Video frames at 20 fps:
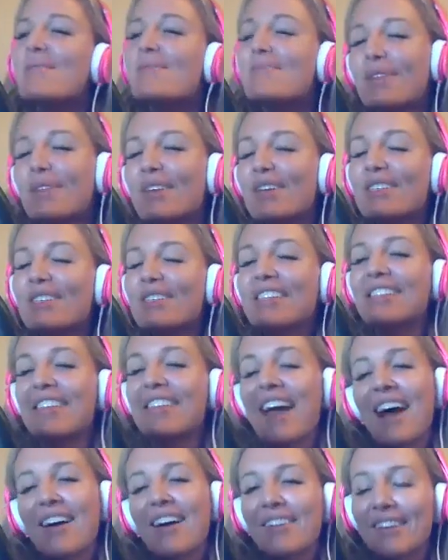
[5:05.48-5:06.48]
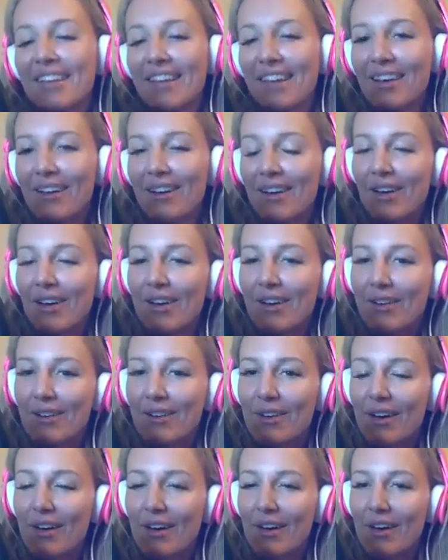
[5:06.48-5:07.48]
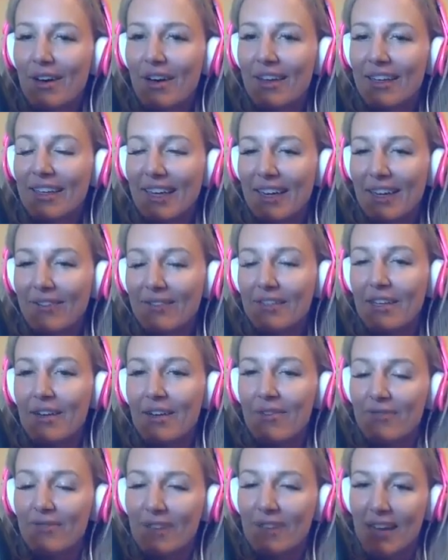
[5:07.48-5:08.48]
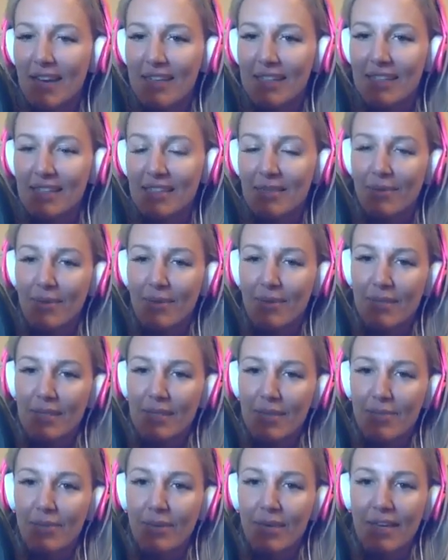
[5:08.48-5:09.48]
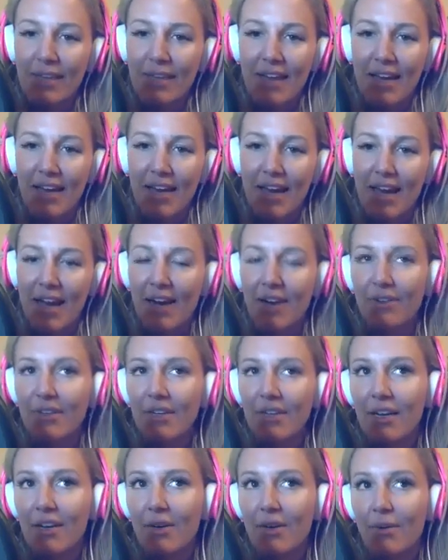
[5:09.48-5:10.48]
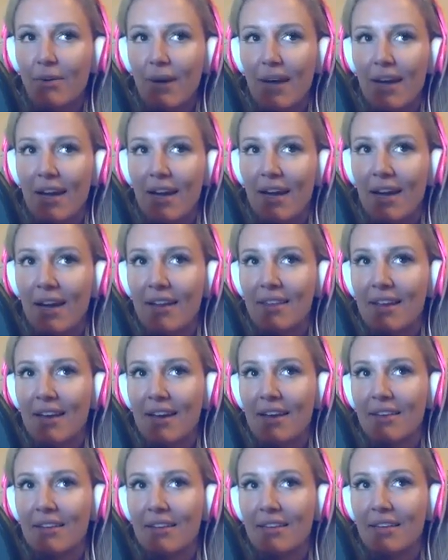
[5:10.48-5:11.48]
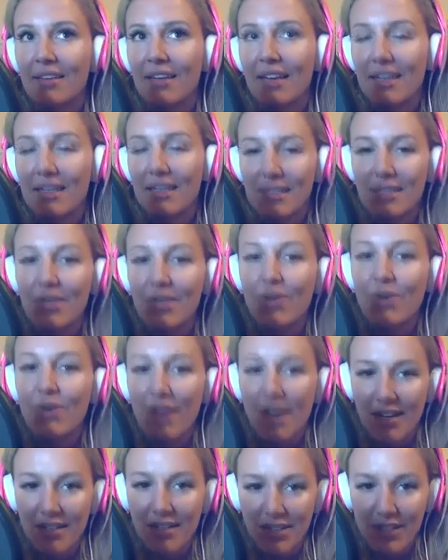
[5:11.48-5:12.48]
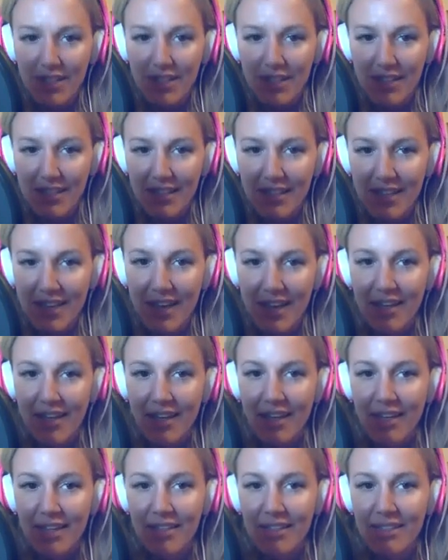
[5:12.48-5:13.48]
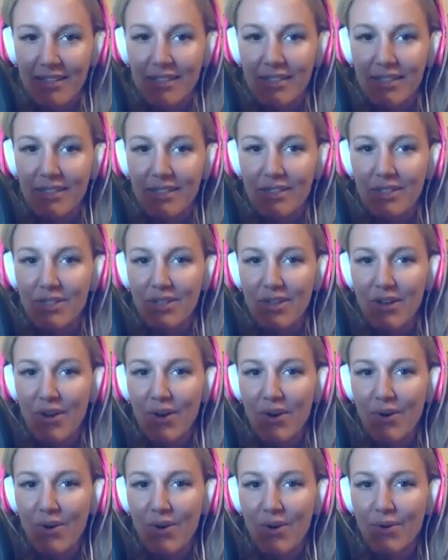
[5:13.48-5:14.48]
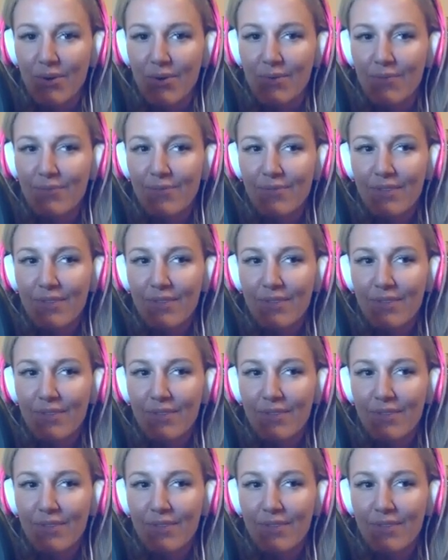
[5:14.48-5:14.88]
But there's a talent and a gift and a finesse to be able to bring that out in a way that is so conscious and is so